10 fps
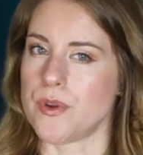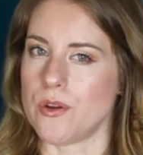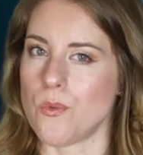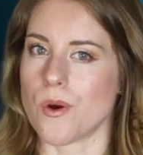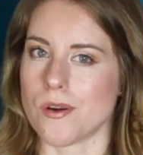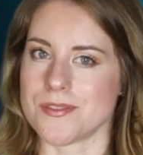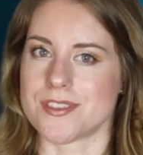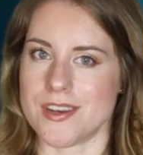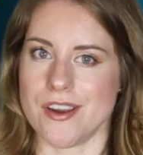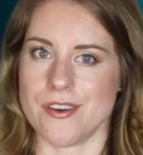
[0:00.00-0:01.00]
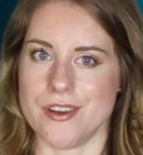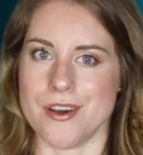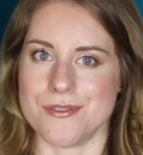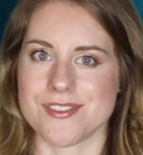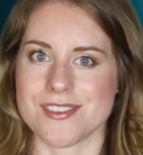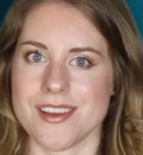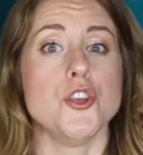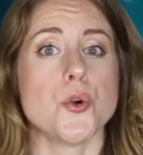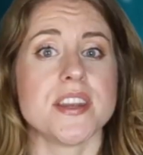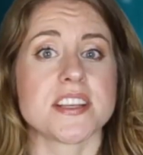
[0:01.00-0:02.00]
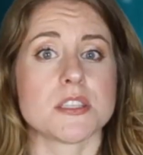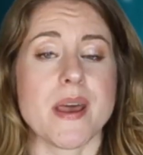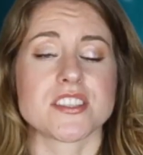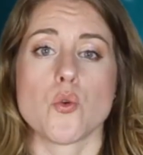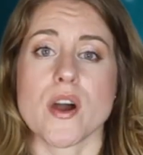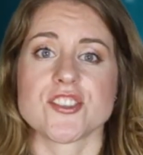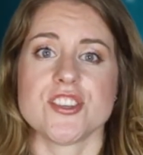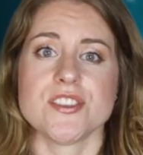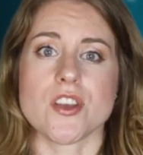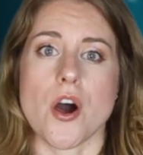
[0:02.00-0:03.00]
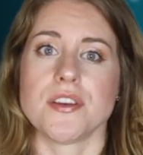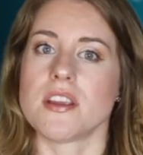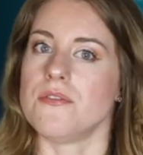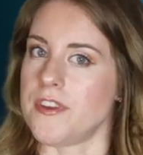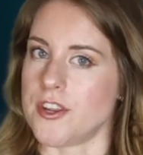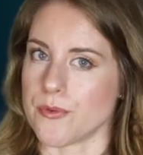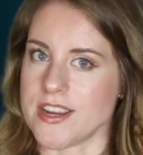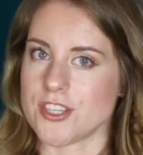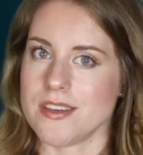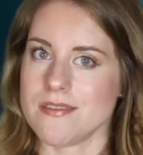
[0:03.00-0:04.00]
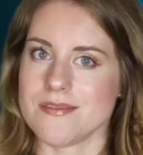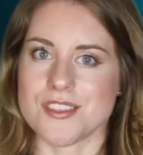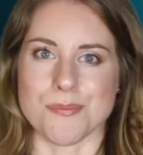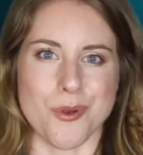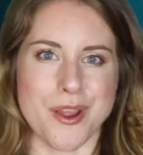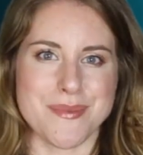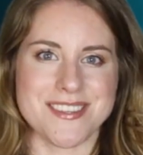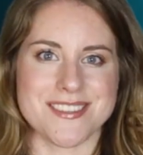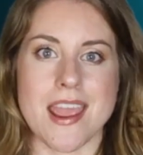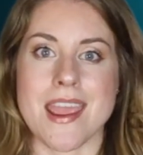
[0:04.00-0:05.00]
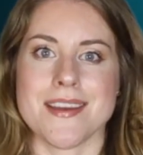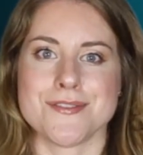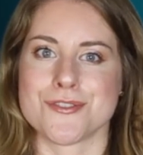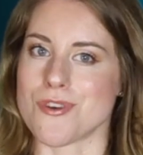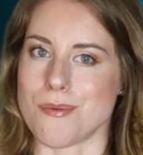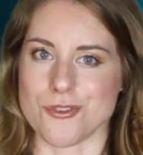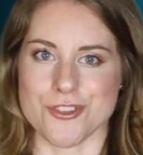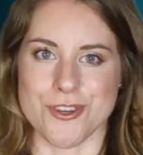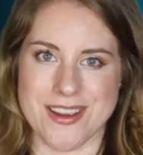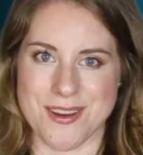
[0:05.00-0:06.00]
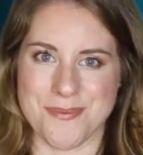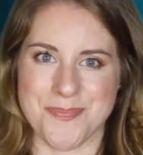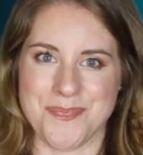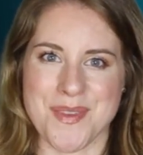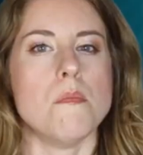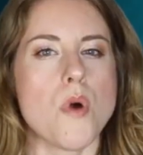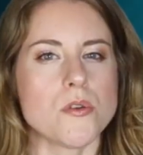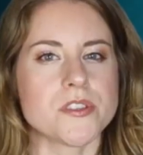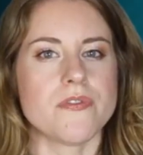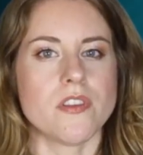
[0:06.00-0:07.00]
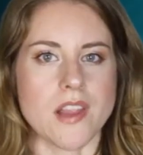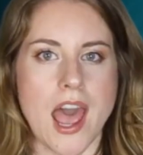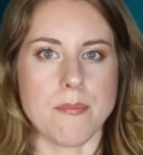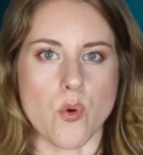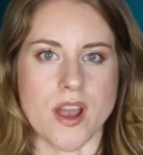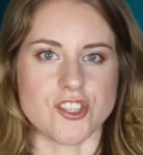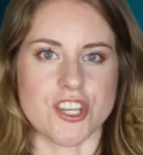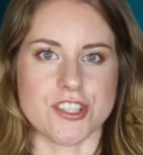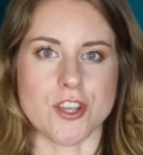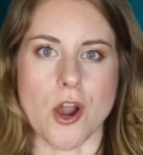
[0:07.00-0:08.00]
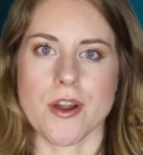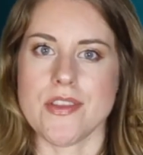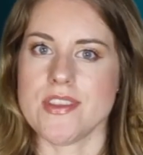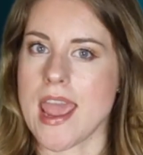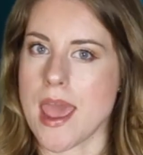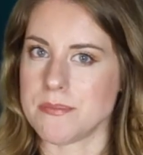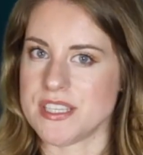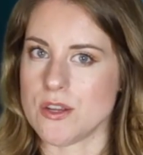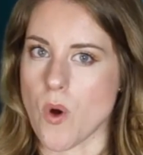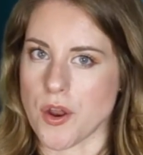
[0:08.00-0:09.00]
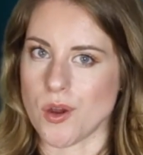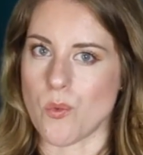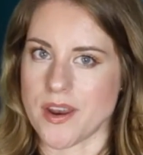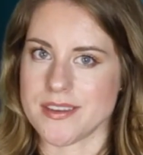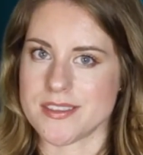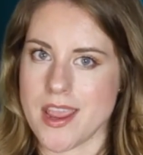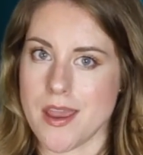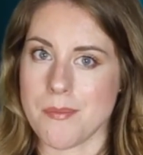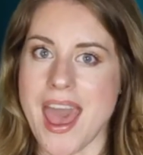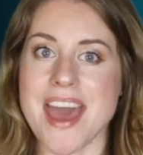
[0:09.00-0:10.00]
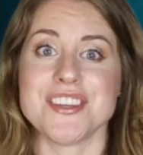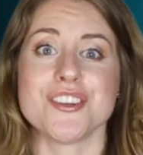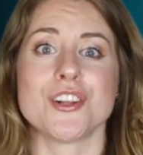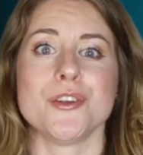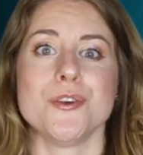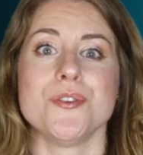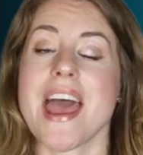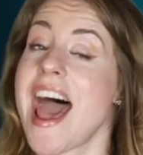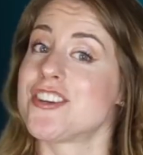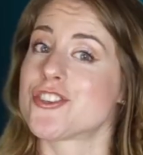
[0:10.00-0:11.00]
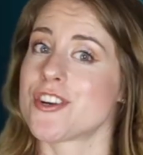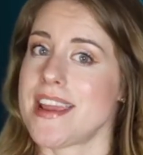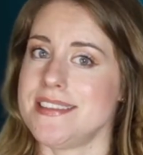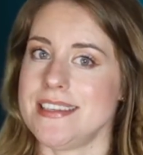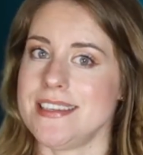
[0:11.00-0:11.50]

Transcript: real-world scenarios. You can expect questions on configuration, deployment, and troubleshooting. Most of the lab questions are in the MD 101 exam and include Azure AD